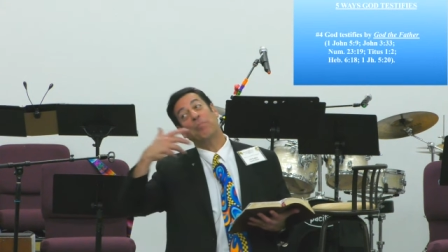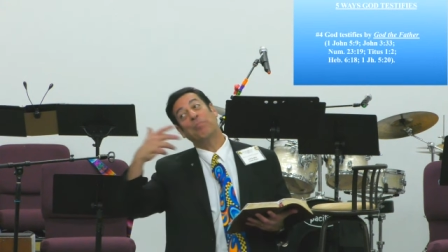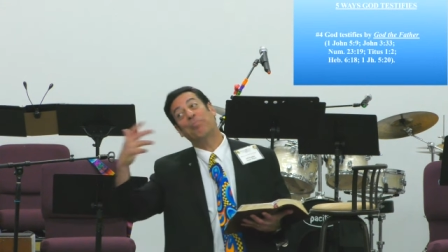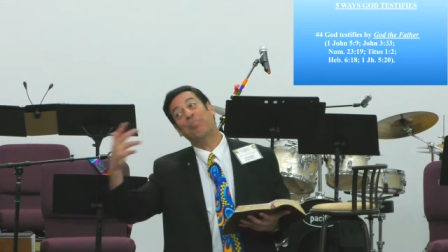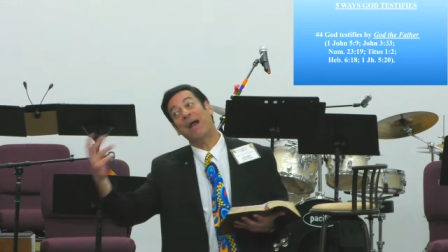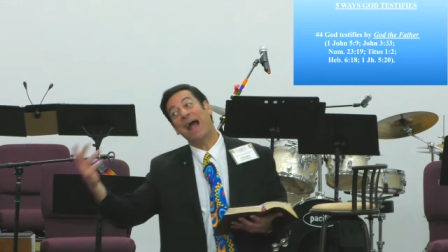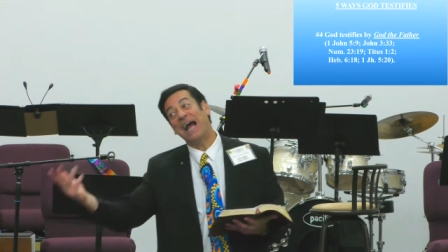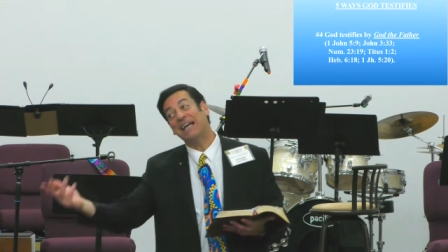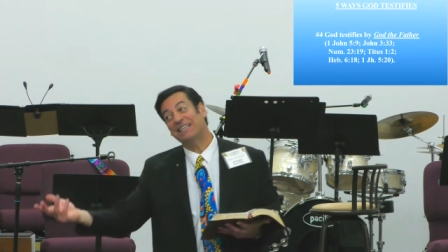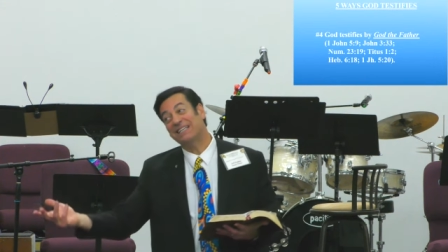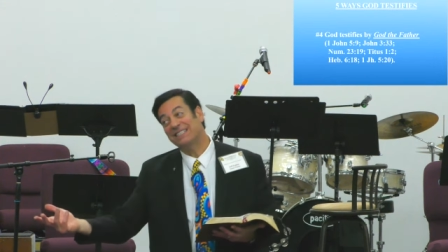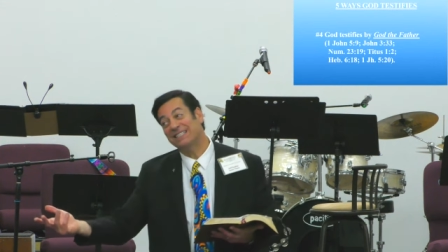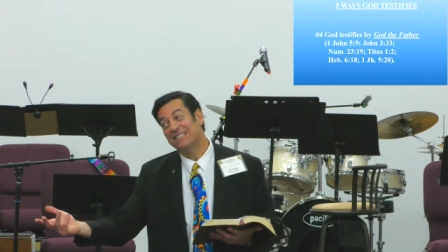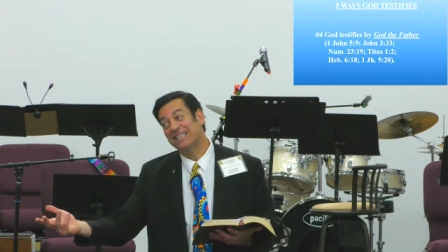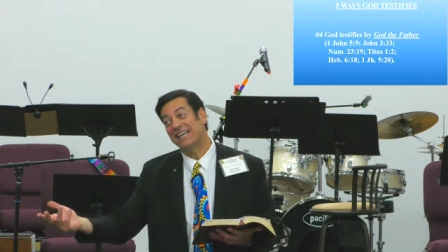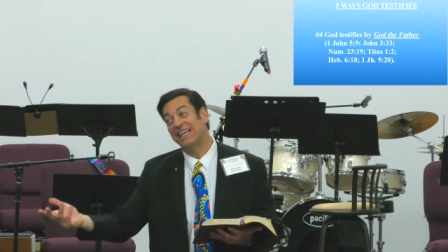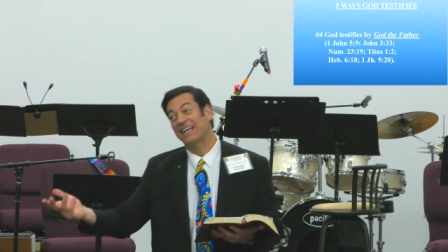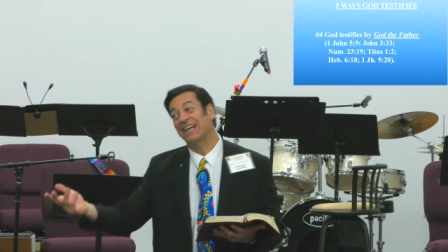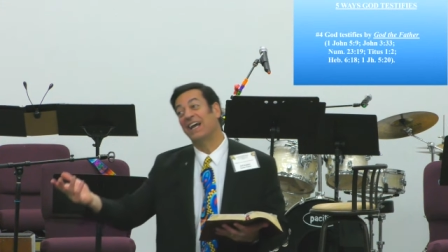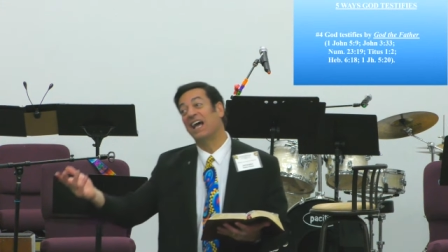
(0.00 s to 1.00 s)

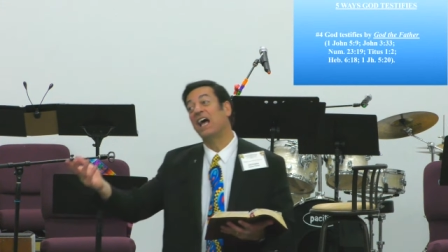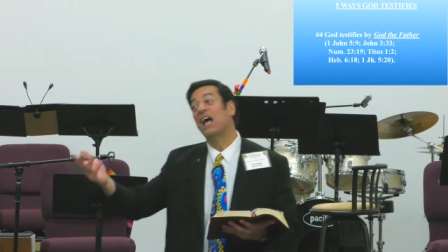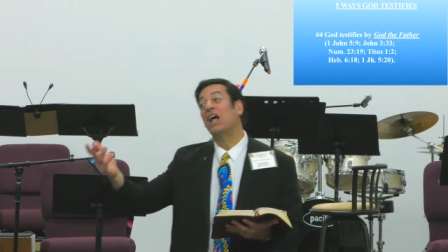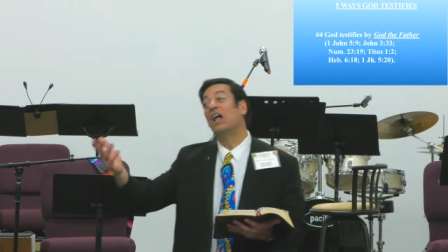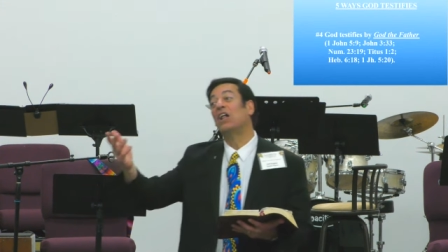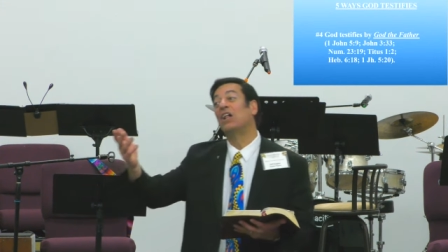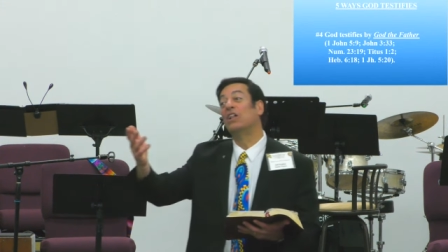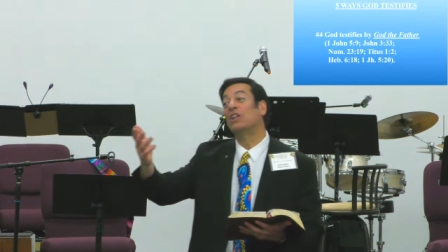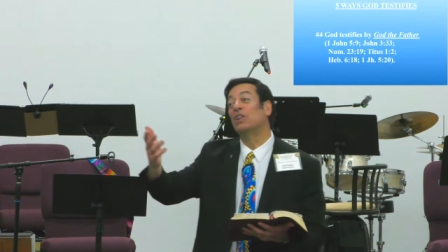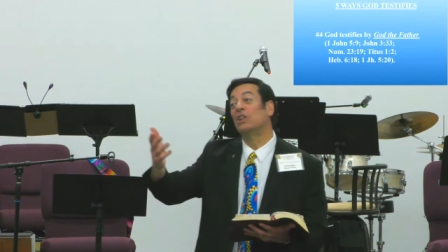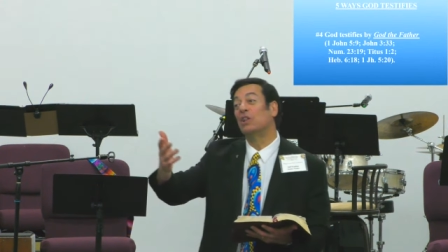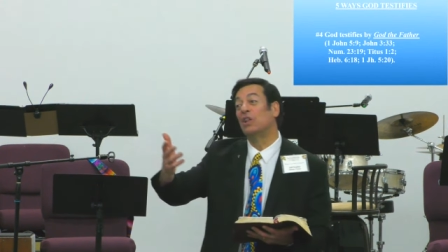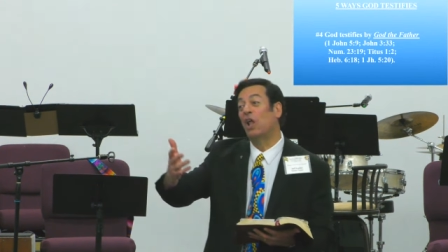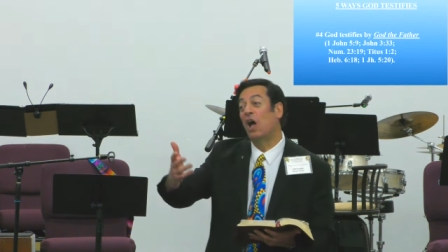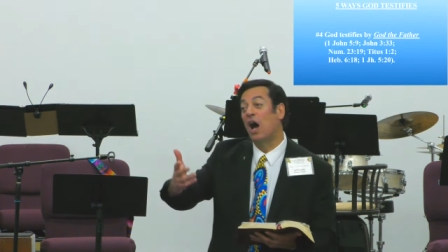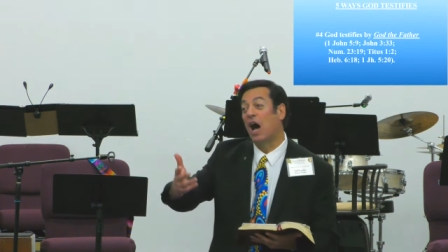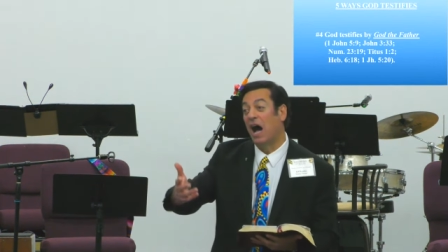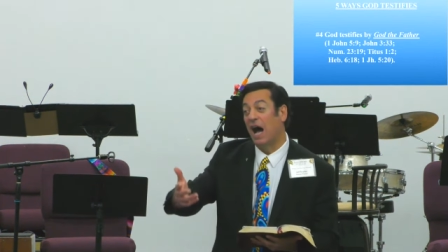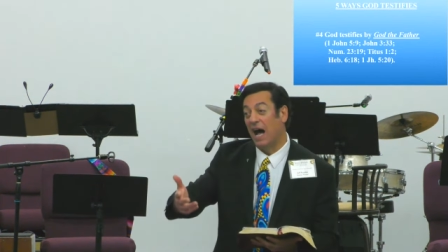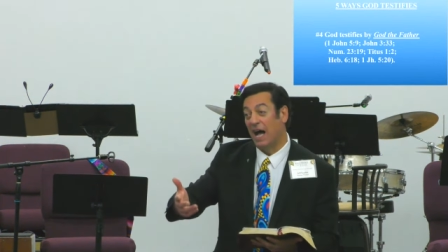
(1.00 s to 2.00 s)
practicing
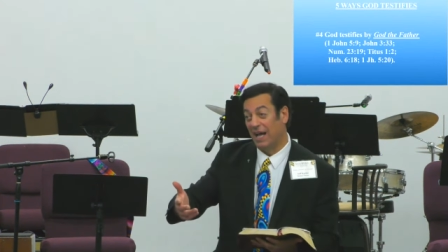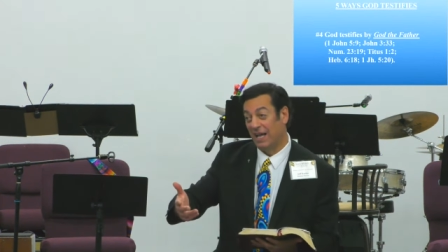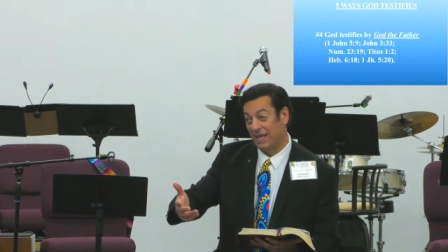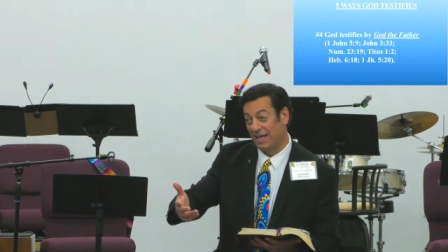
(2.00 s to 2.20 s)
law.